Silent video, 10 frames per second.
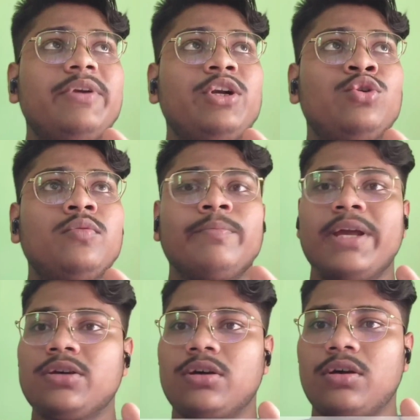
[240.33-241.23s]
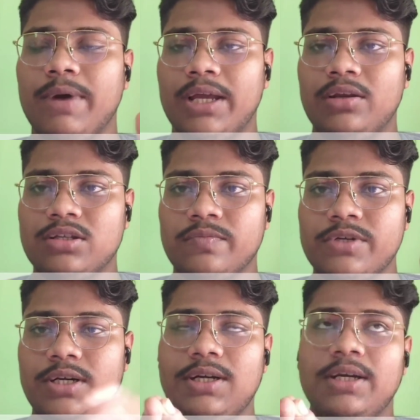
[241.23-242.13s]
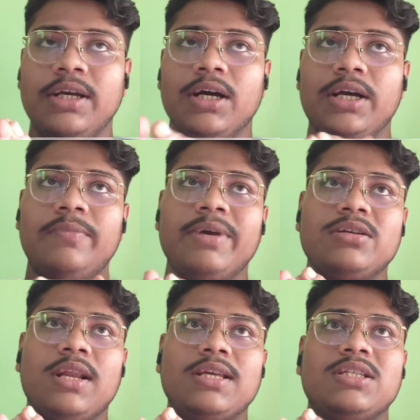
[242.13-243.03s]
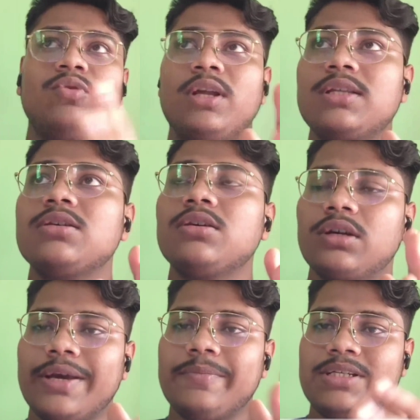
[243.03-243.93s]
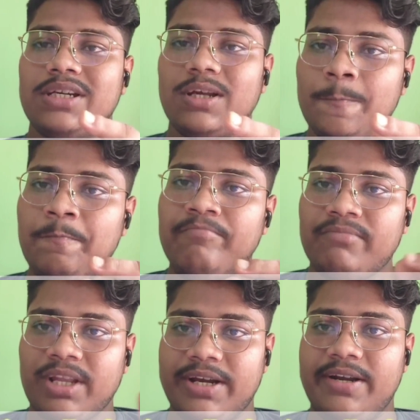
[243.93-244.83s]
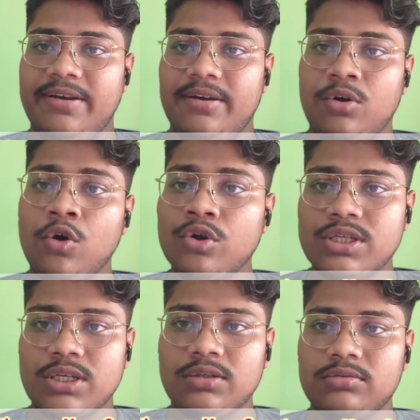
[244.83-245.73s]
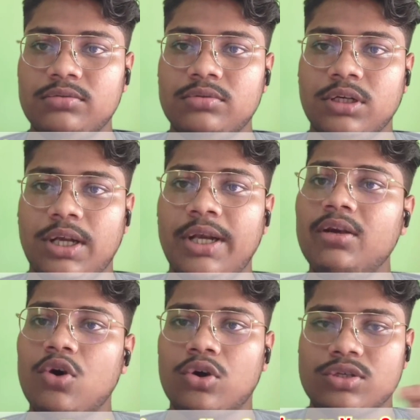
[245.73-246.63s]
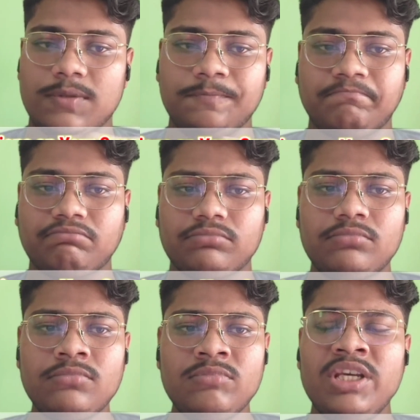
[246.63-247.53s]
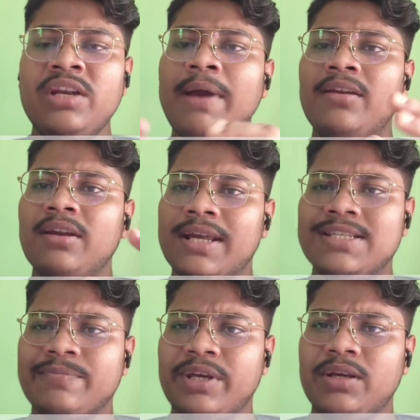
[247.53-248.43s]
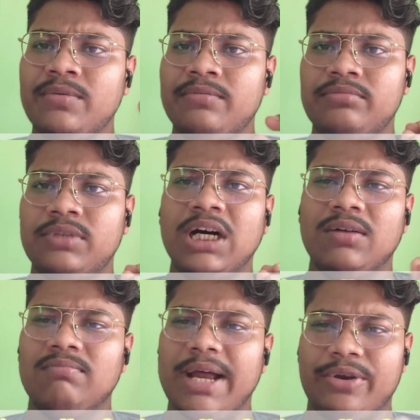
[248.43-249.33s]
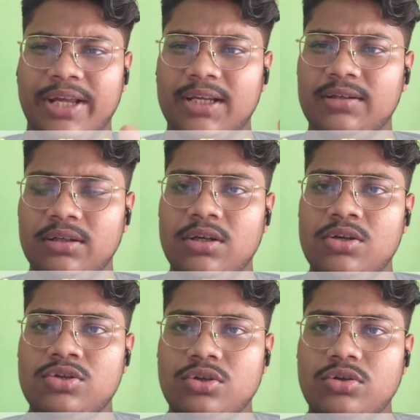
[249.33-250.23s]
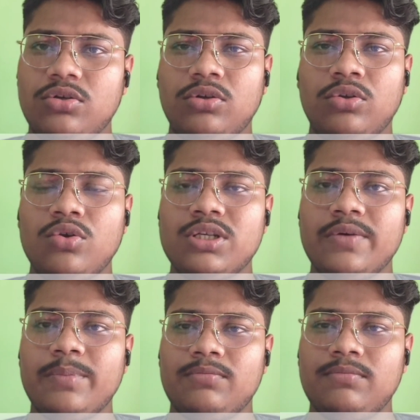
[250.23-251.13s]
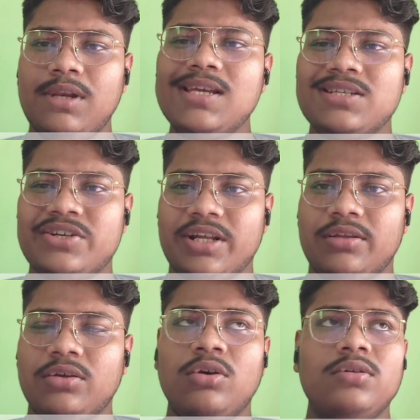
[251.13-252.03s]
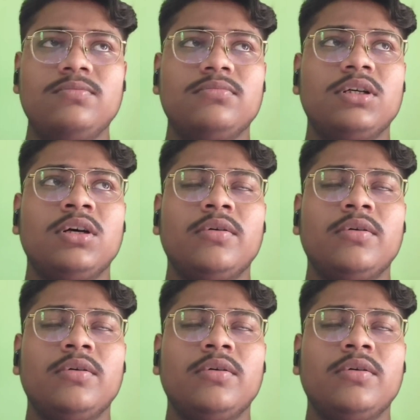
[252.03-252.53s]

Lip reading: them into major or minor subject. In major, like theotics, chemistry, and ecology, and cognoscit. In minor, HAP, biotech. So those have less strength, or